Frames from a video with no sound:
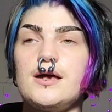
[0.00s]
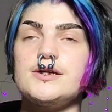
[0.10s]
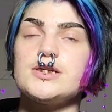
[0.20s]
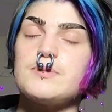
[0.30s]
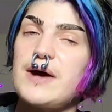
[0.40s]

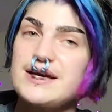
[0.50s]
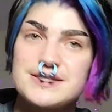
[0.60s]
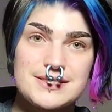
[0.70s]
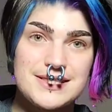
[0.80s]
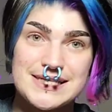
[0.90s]
it just
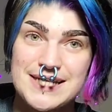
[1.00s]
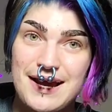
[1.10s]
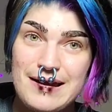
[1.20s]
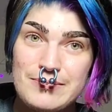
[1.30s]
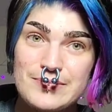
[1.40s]
passes the
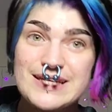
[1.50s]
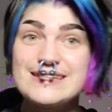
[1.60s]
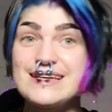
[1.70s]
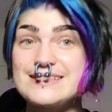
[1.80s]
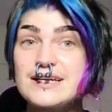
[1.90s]
time.
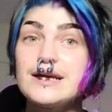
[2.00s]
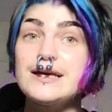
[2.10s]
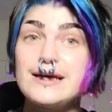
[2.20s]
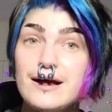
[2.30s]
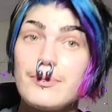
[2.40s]
It's
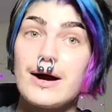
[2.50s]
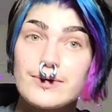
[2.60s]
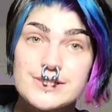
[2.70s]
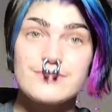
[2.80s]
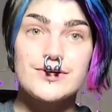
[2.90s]
gonna eat up
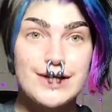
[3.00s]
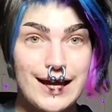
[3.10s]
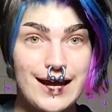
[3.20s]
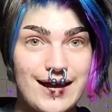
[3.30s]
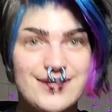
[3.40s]
hours of your
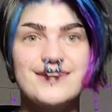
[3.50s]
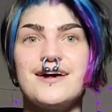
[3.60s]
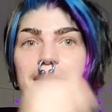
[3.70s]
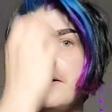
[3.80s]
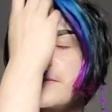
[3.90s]
day,
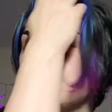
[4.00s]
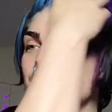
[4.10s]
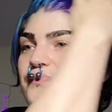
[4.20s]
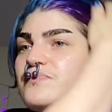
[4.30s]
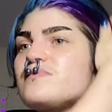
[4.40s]

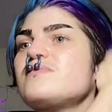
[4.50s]
and